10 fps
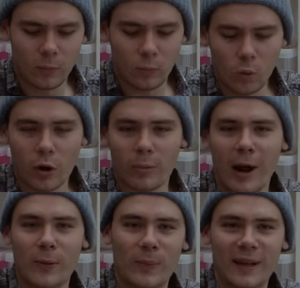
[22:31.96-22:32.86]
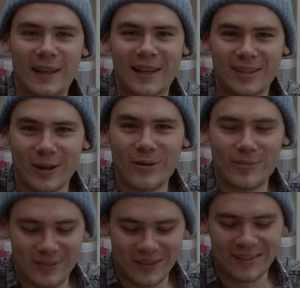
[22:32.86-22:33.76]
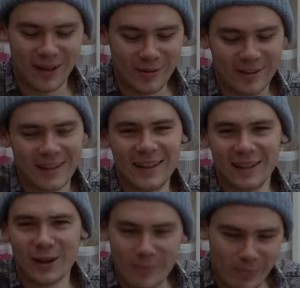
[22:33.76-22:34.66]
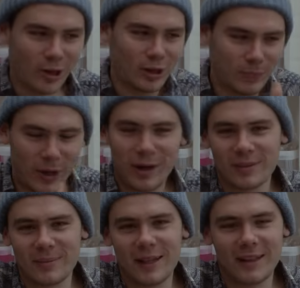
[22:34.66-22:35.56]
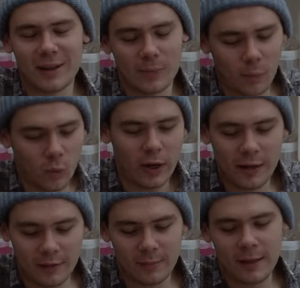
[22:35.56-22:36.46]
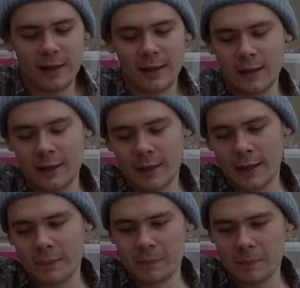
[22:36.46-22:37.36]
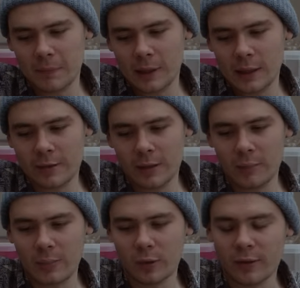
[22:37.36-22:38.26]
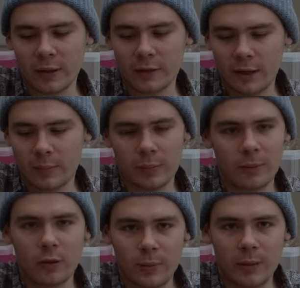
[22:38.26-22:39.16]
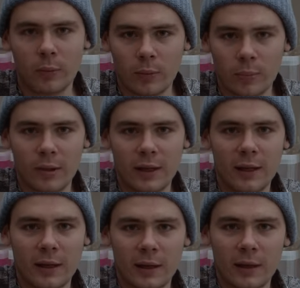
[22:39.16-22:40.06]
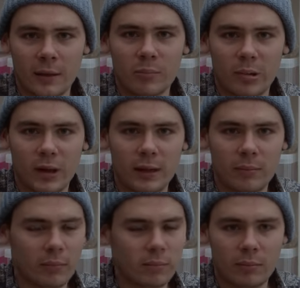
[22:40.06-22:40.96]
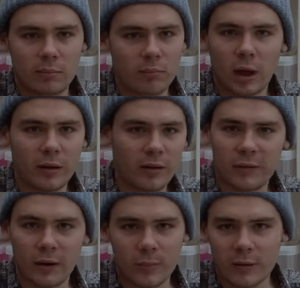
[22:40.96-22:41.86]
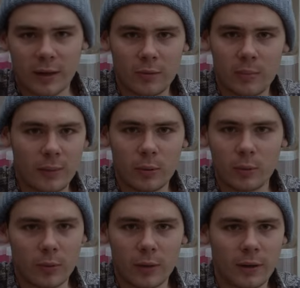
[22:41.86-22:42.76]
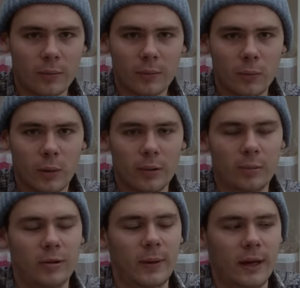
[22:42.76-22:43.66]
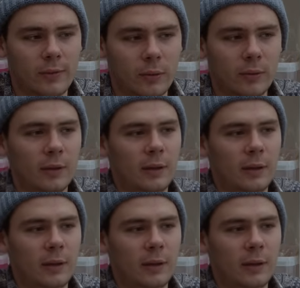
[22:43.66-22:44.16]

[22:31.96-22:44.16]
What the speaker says: walk around me, don't brush past me, and don't walk into me. That some people still did, but most people were pretty, 95% of people were quite respectful.